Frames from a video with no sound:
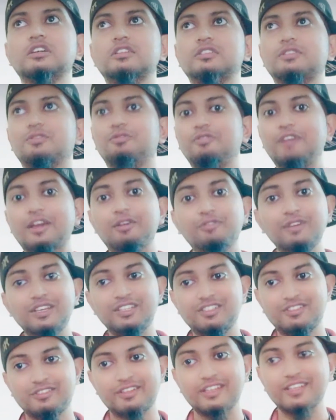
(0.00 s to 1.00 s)
the way we
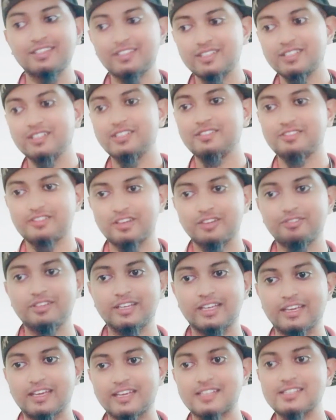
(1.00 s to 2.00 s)
treat
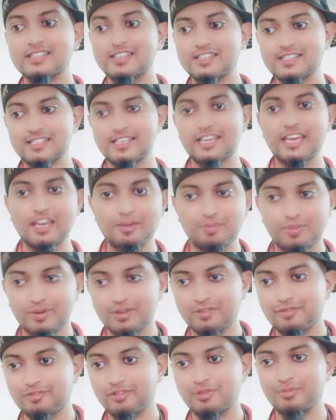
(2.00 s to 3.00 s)
traveling as an escape
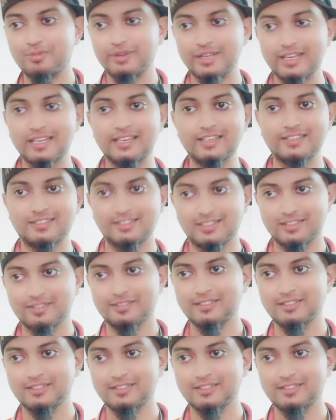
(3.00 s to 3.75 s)
from reality,